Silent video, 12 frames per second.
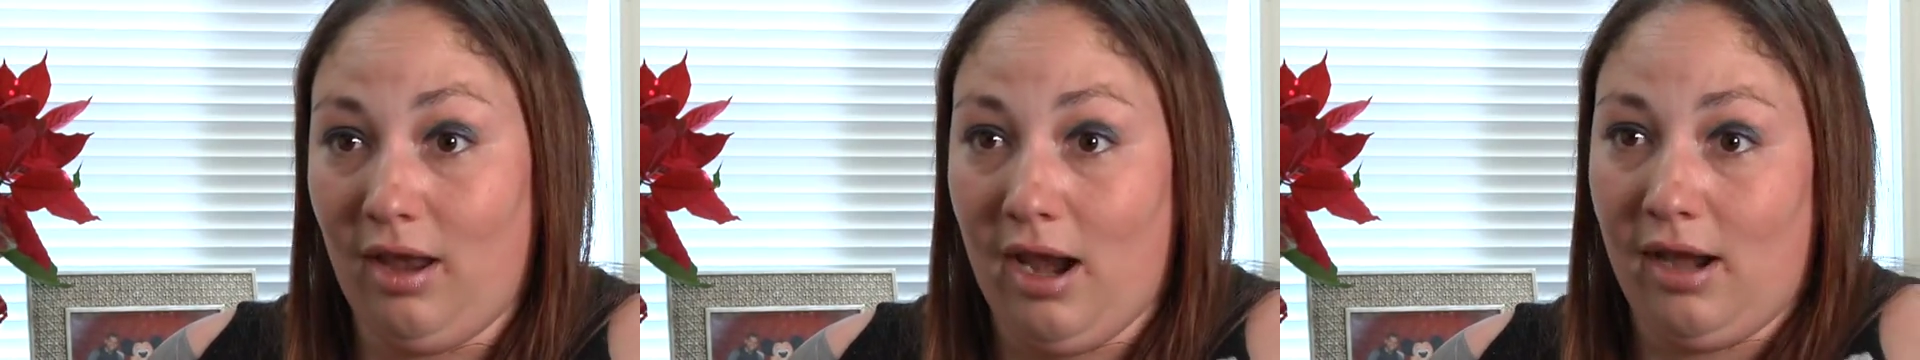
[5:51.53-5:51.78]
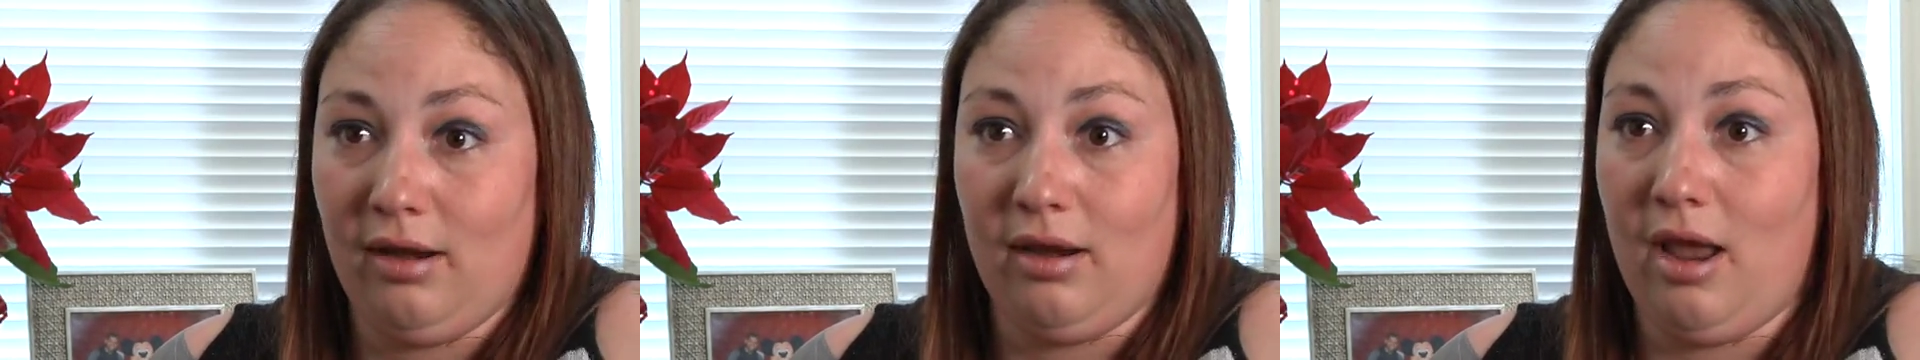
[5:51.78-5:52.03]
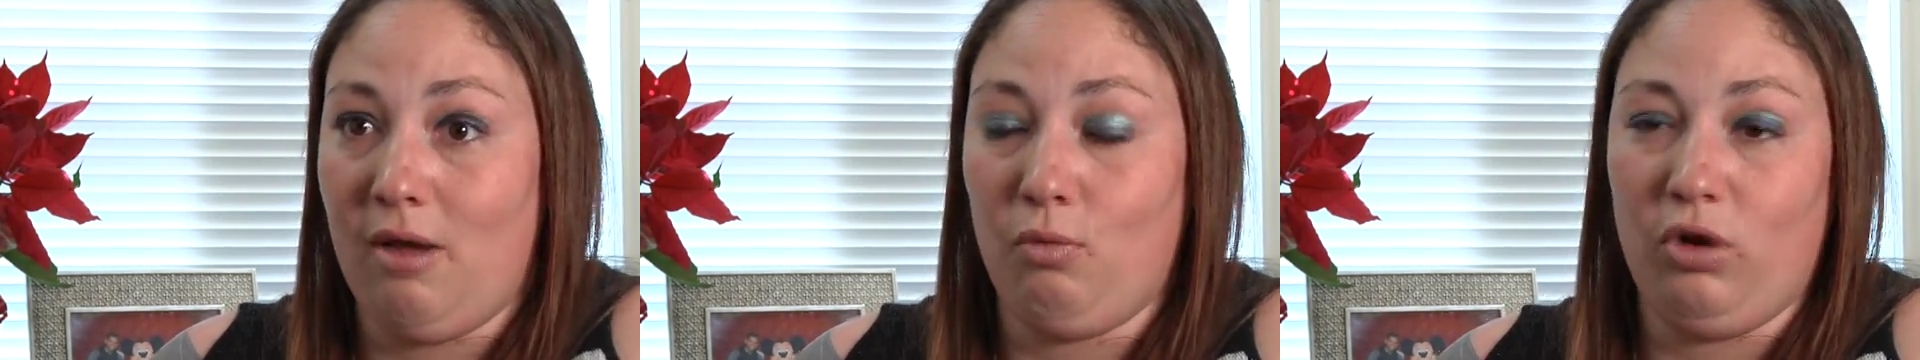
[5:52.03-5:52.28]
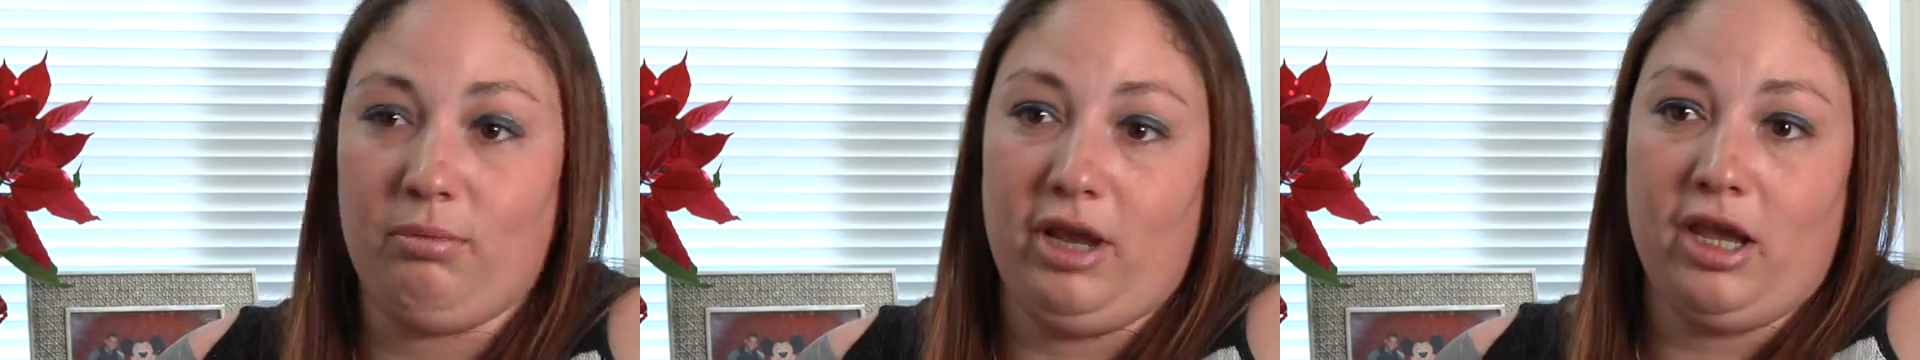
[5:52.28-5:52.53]
And
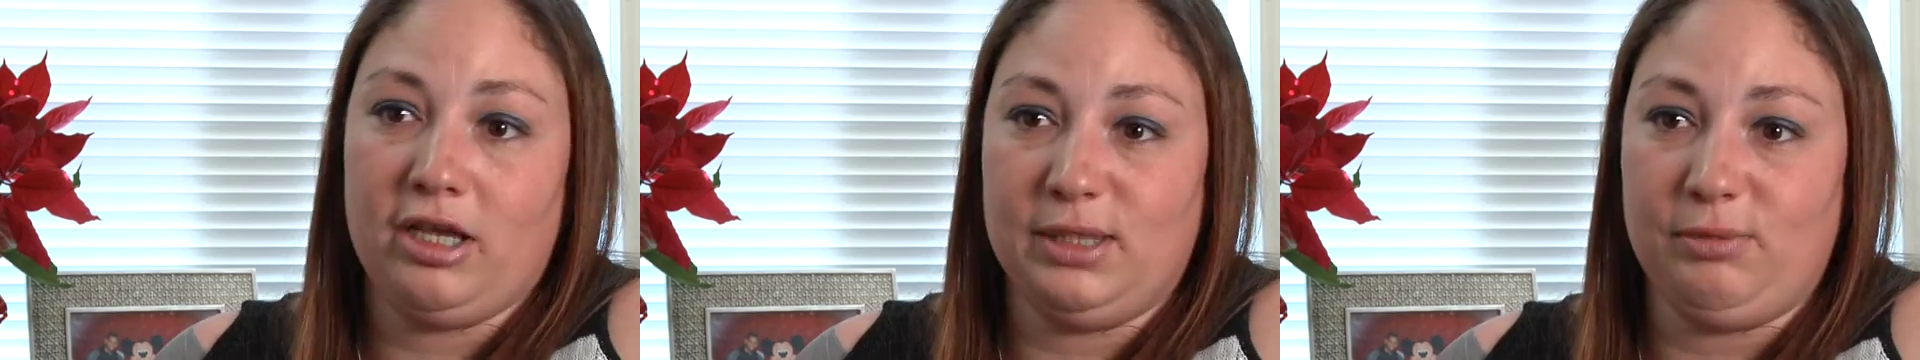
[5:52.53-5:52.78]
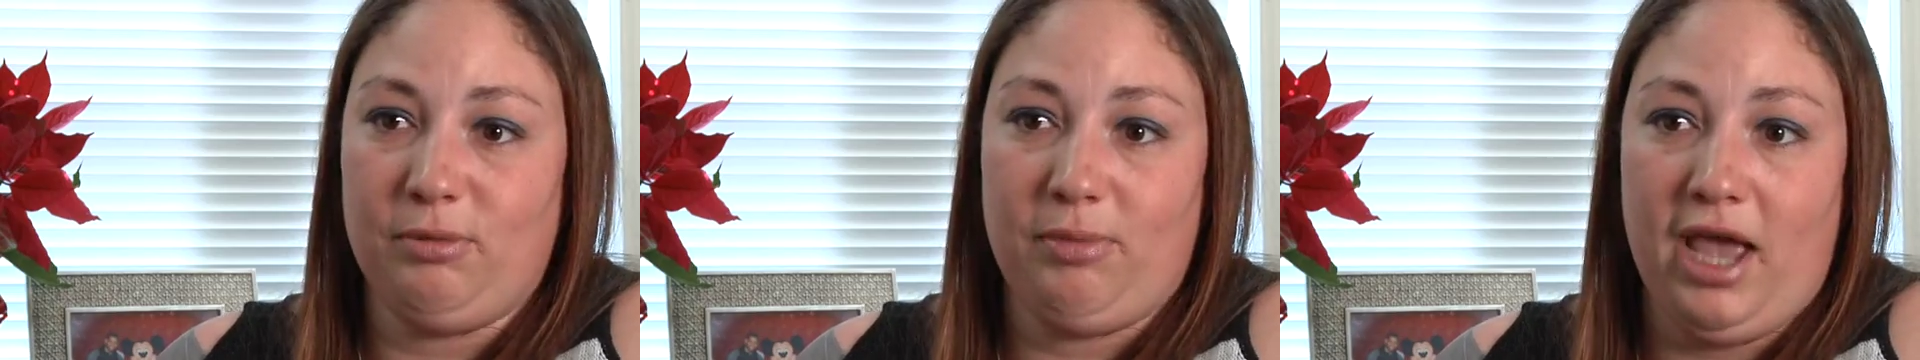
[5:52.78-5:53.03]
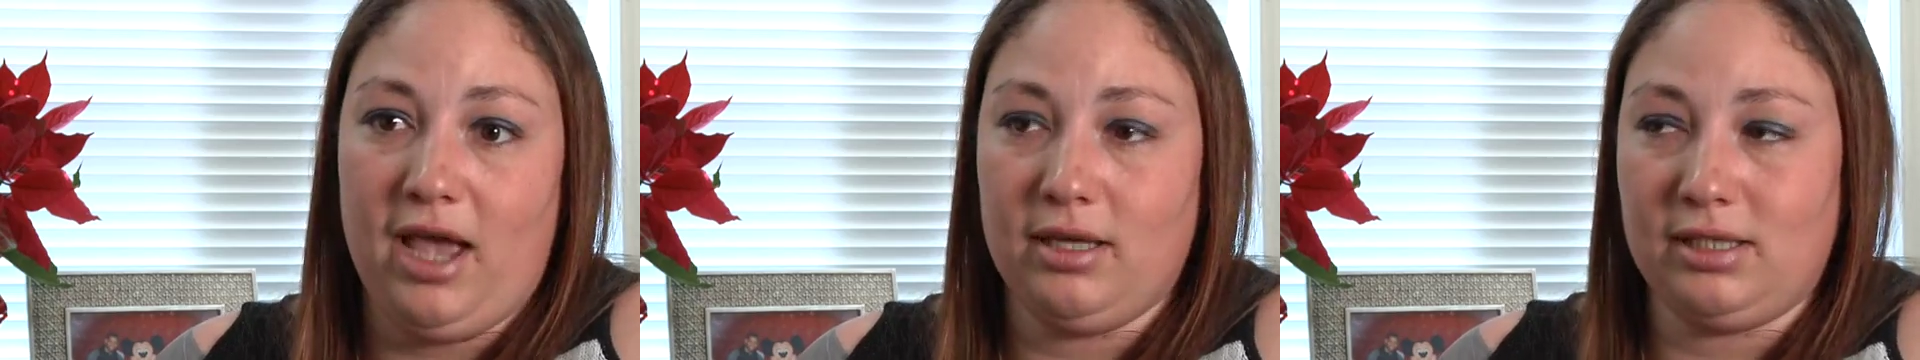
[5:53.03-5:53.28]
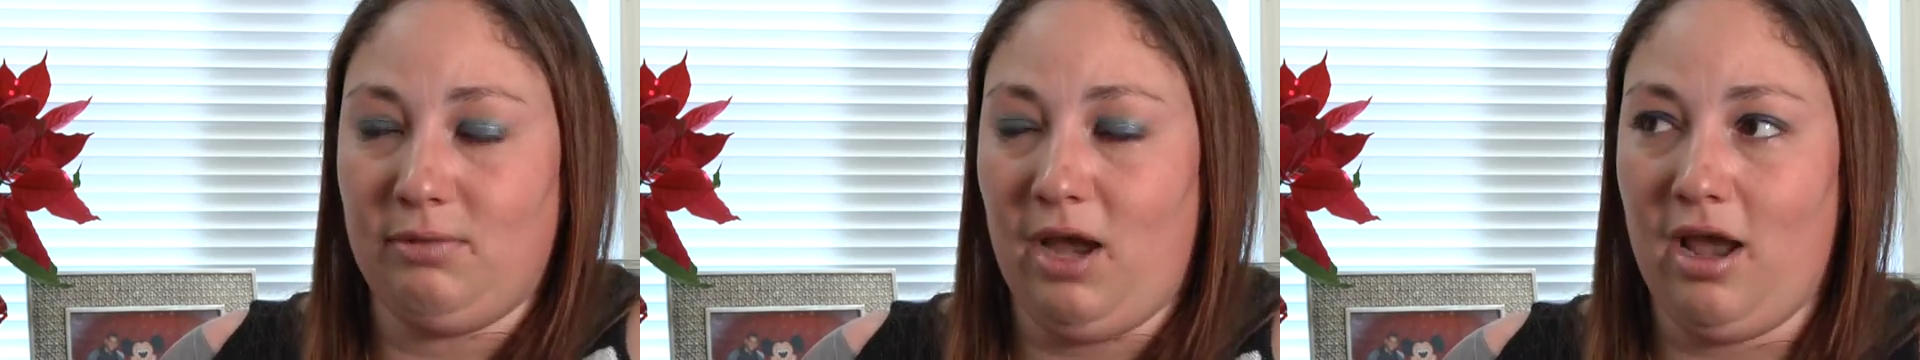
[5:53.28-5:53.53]
when my husband
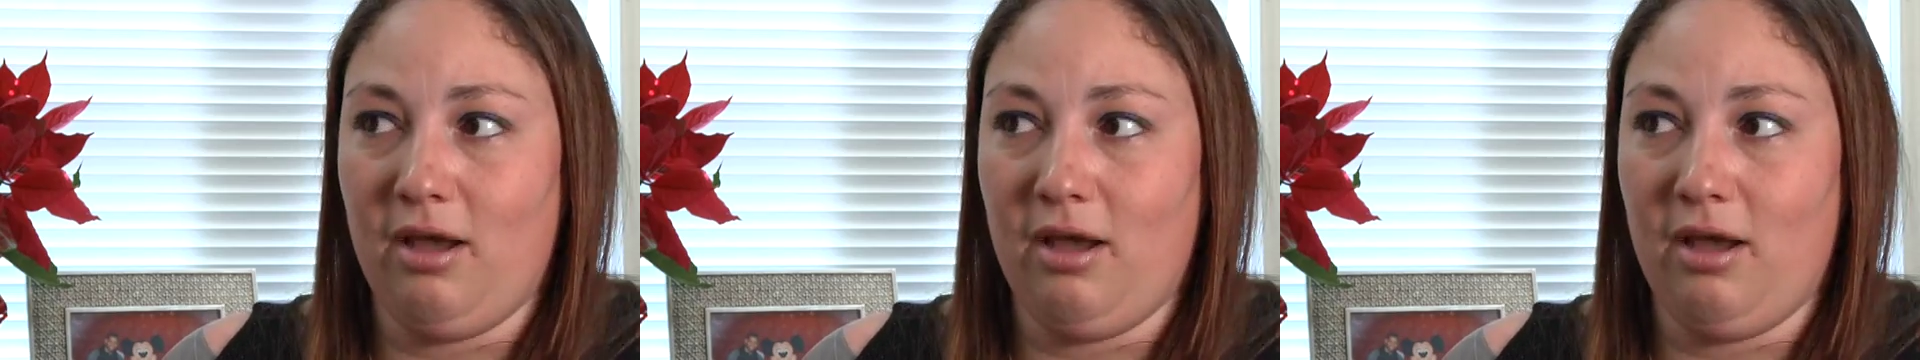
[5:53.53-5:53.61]
passed,